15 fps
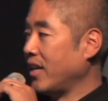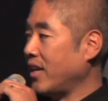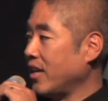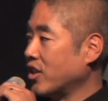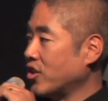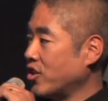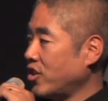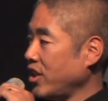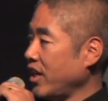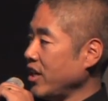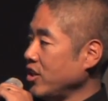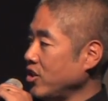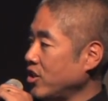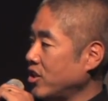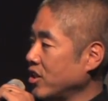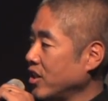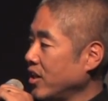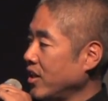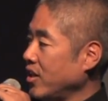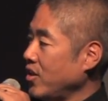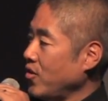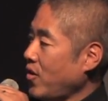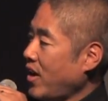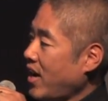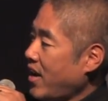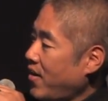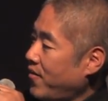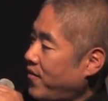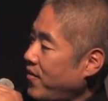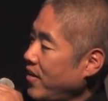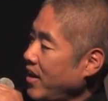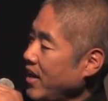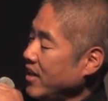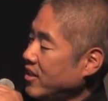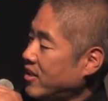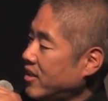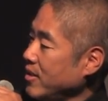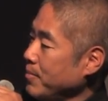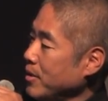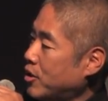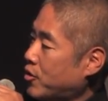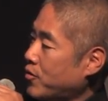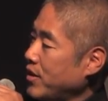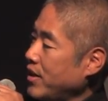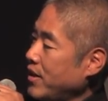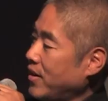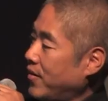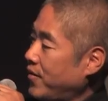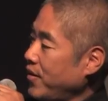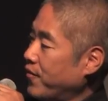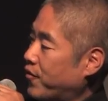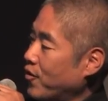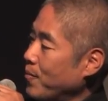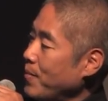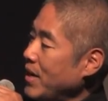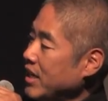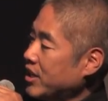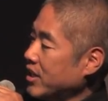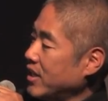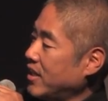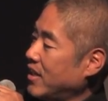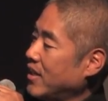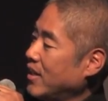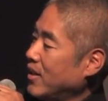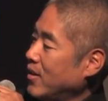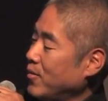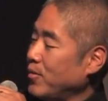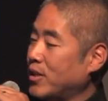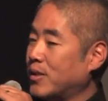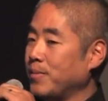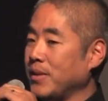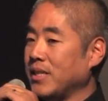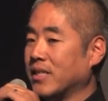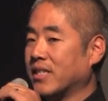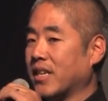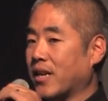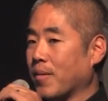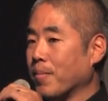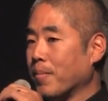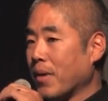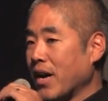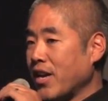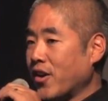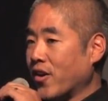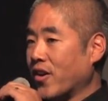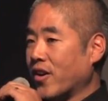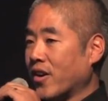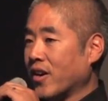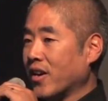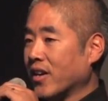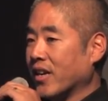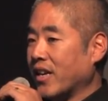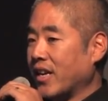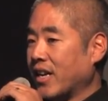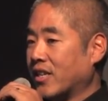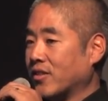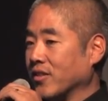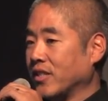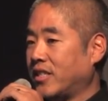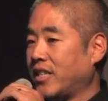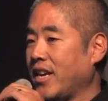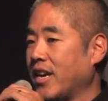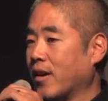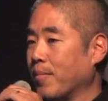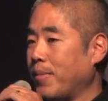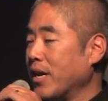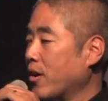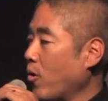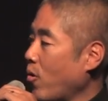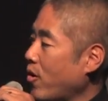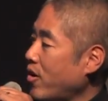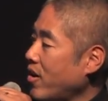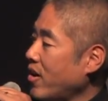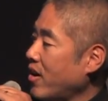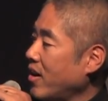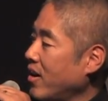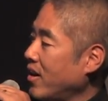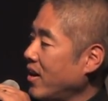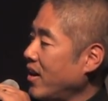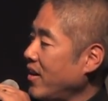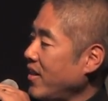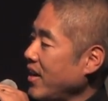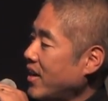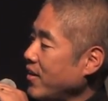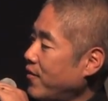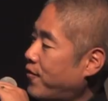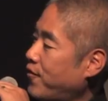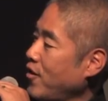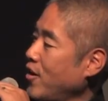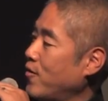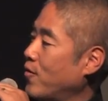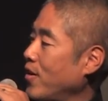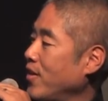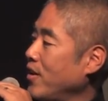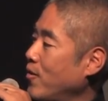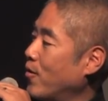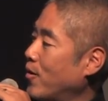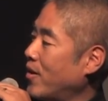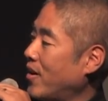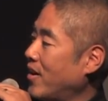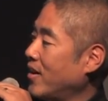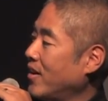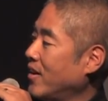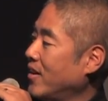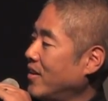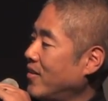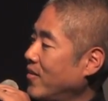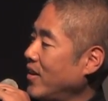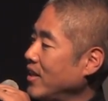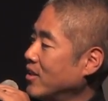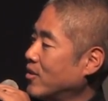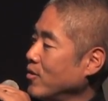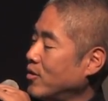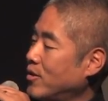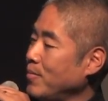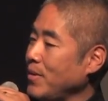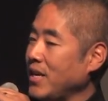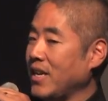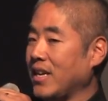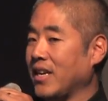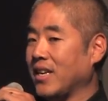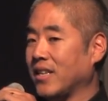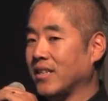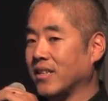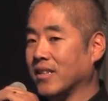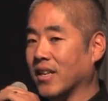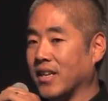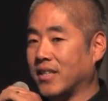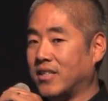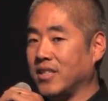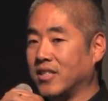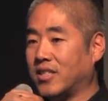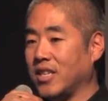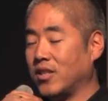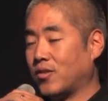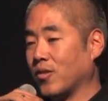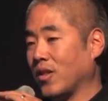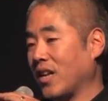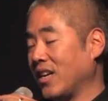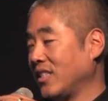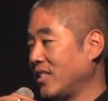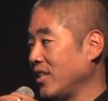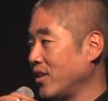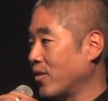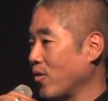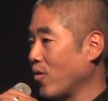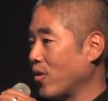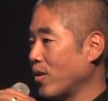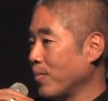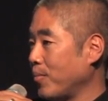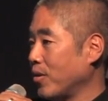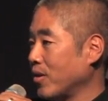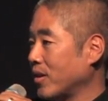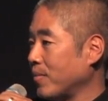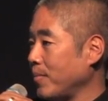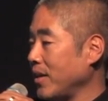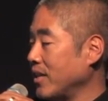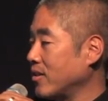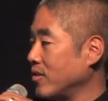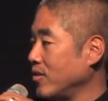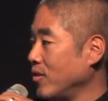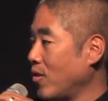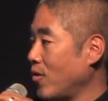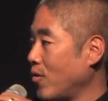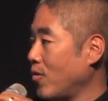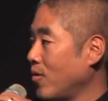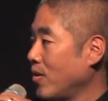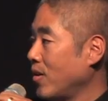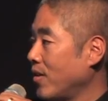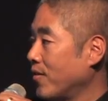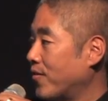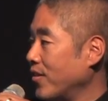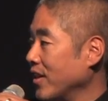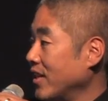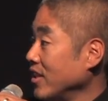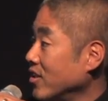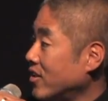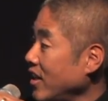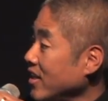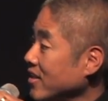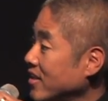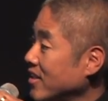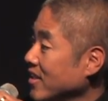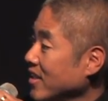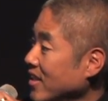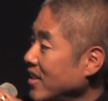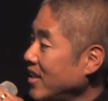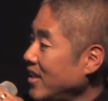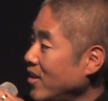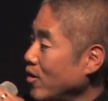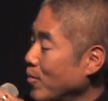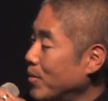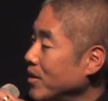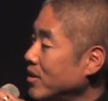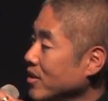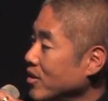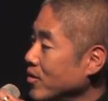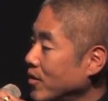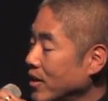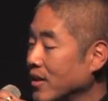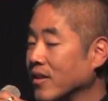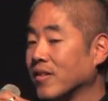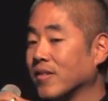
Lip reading: an exchange, you have asymmetry of information, which means that a miner can actually take a big order and they can front run the order, right? So to me, like, decentralizing your order book makes no freaking sense, and nobody should do it.